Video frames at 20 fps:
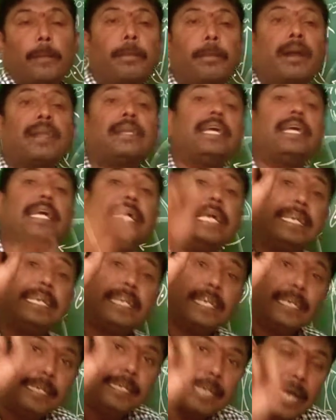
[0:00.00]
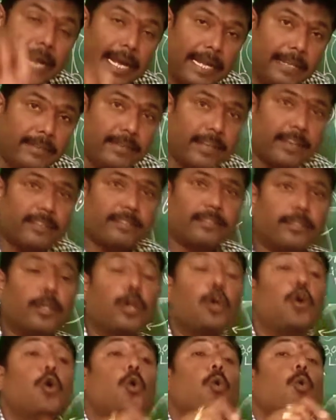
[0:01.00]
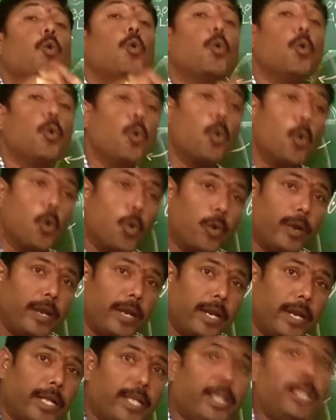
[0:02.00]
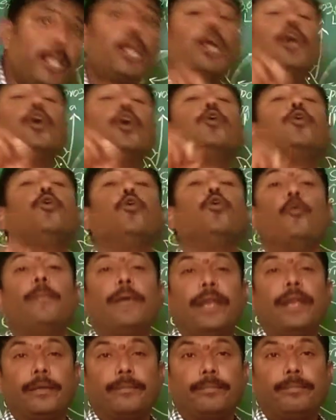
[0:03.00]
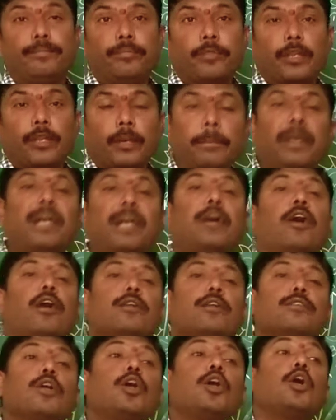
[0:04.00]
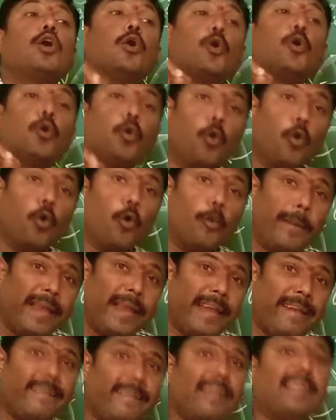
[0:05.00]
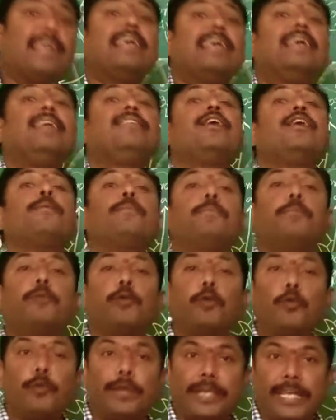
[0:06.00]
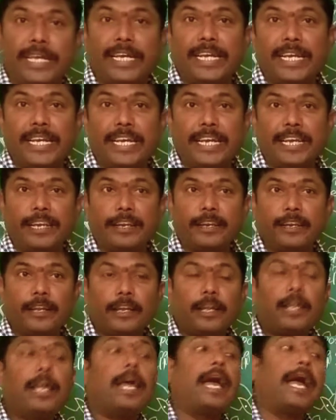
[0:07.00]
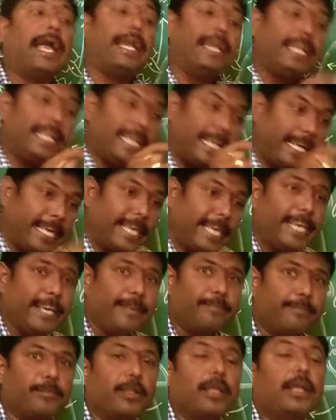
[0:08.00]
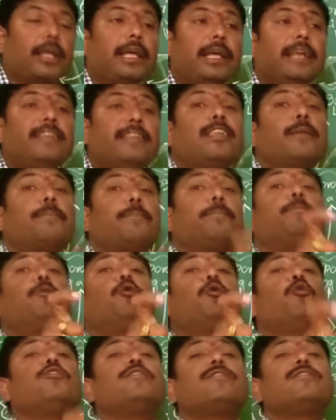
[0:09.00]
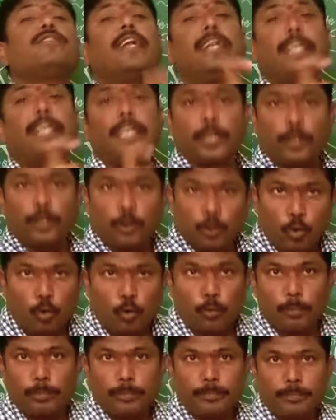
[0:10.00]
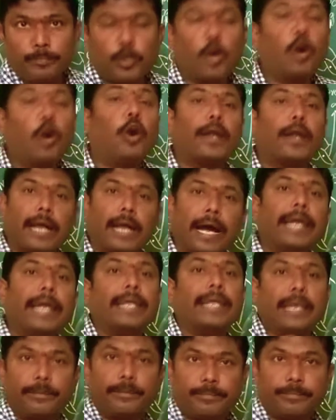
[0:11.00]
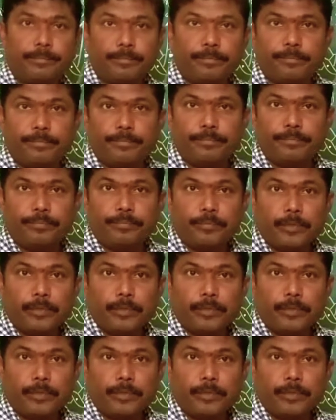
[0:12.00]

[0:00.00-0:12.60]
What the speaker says: but it digests only globin because globin is a protein and heme is a prosthetic group or iron.